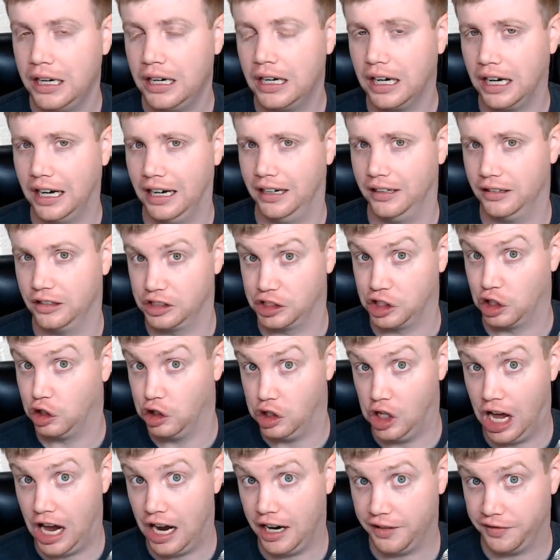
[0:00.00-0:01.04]
There's a
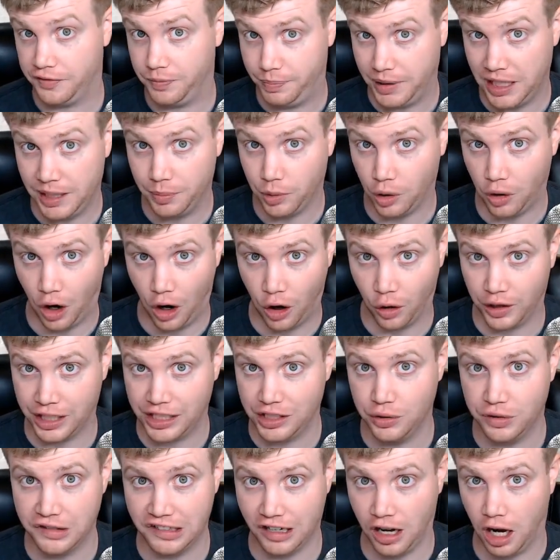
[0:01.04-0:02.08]
lot of people already
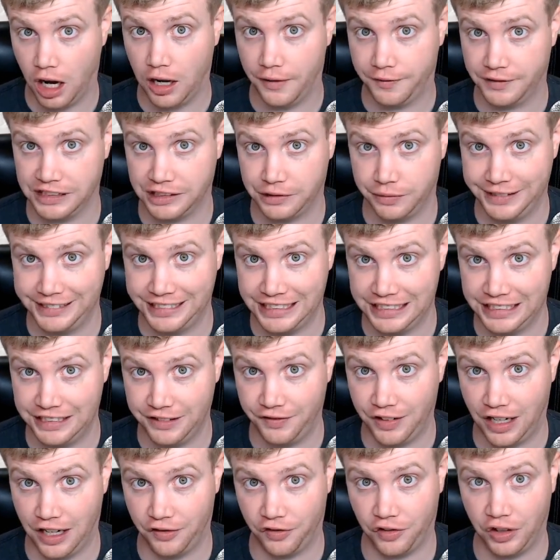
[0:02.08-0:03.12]
using Office
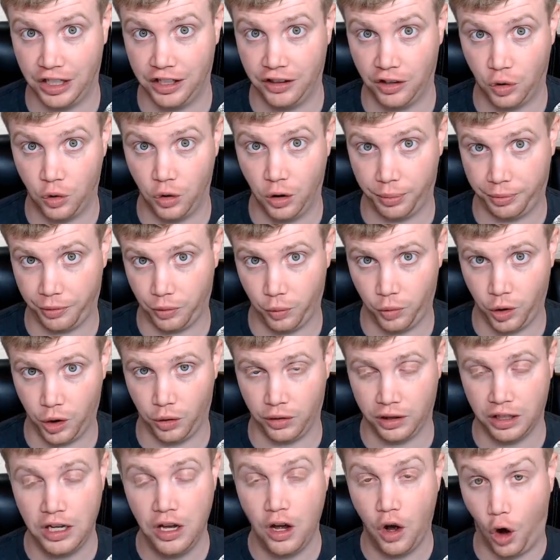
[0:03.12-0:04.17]
365 in the corporate world.
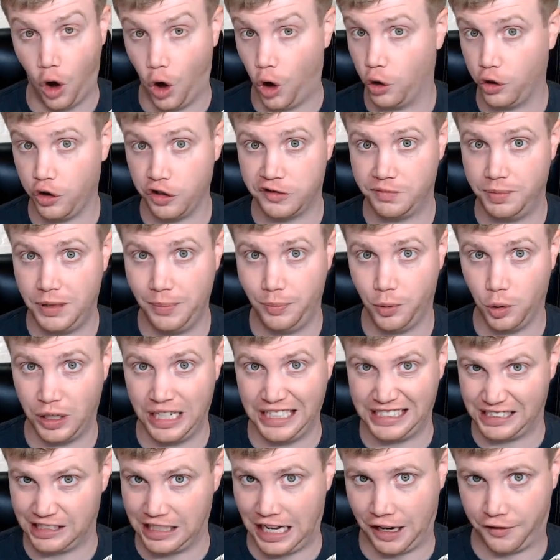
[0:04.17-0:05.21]
All those people get
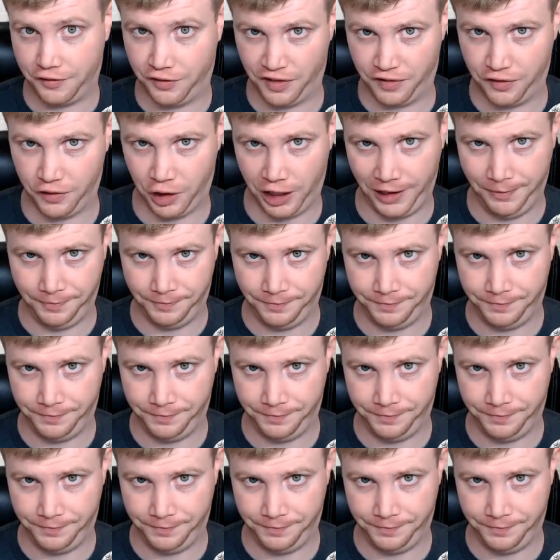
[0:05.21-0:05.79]
Slack for free.